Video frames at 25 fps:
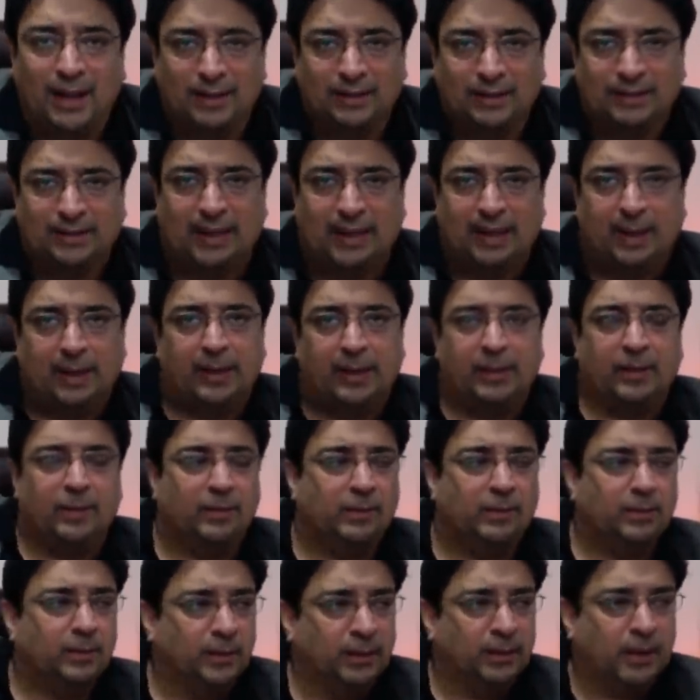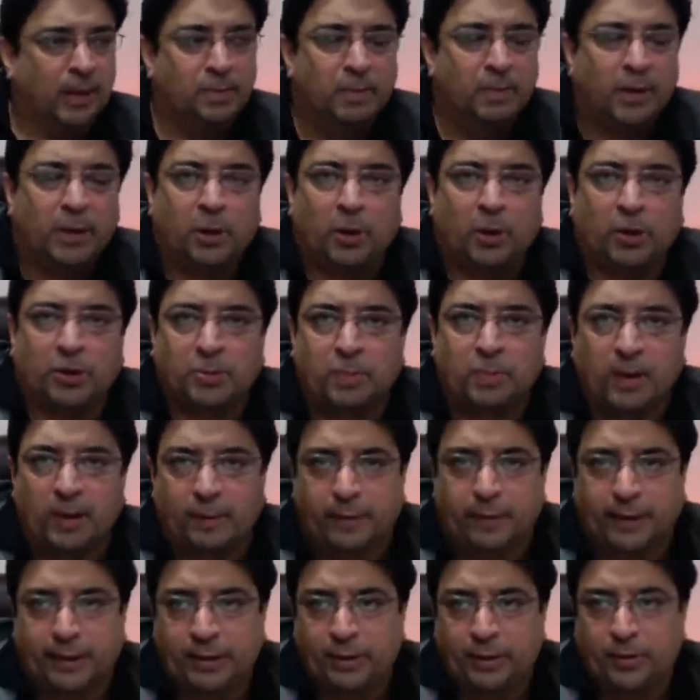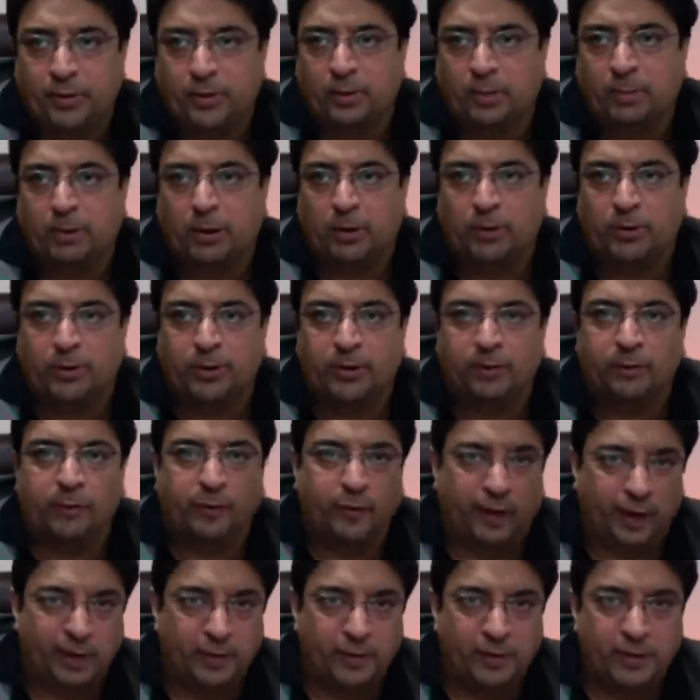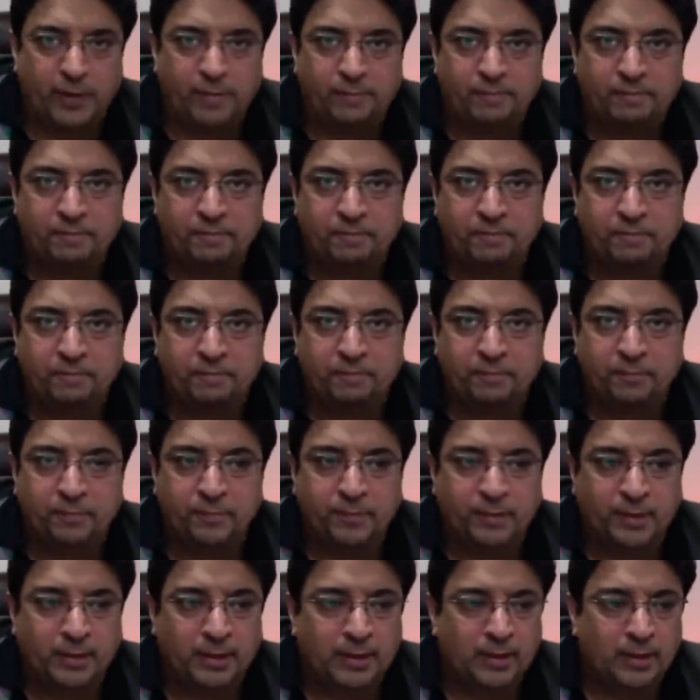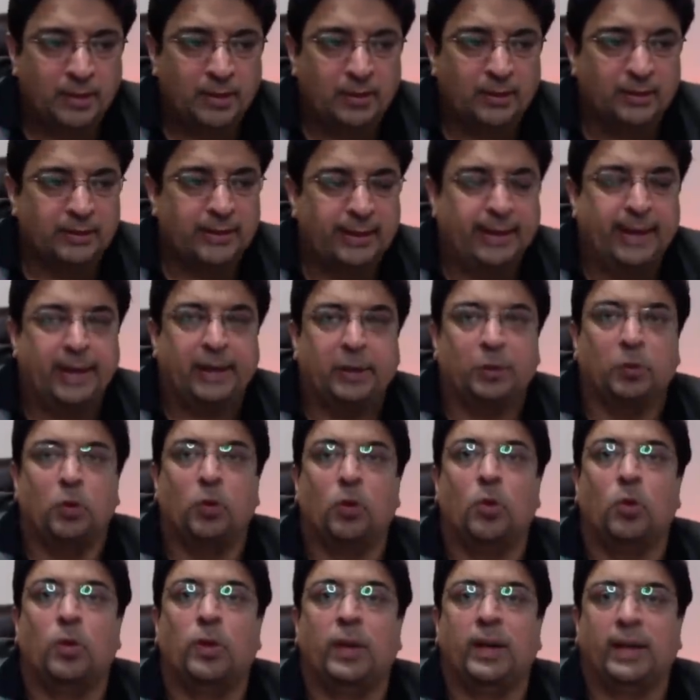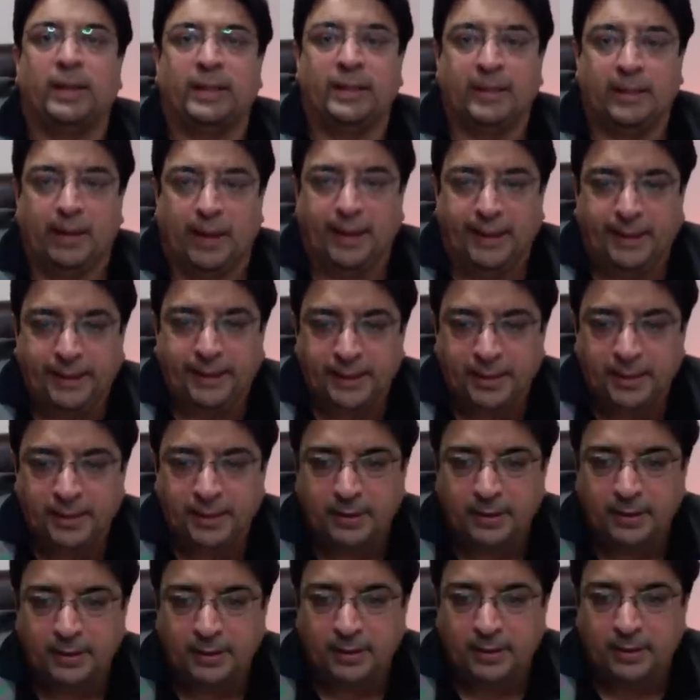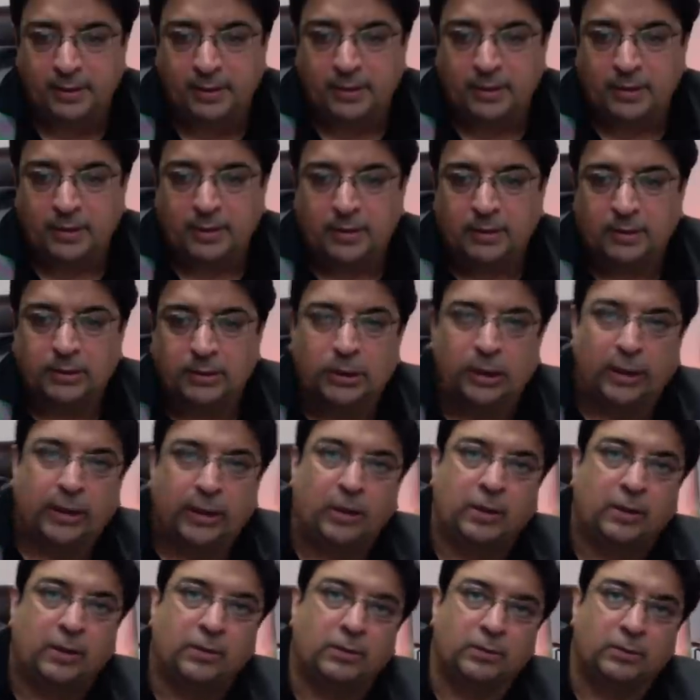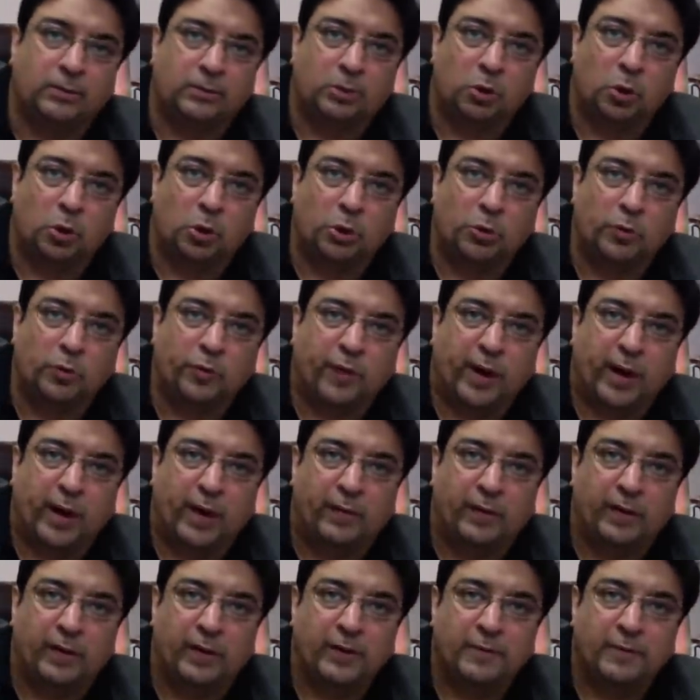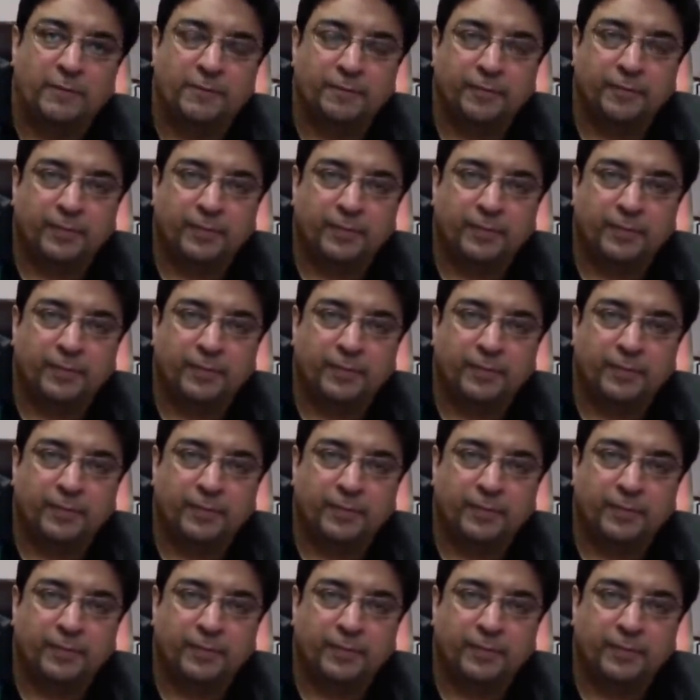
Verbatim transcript: They come across my video about Fiverr. They get overexcited. They go to Fiverr.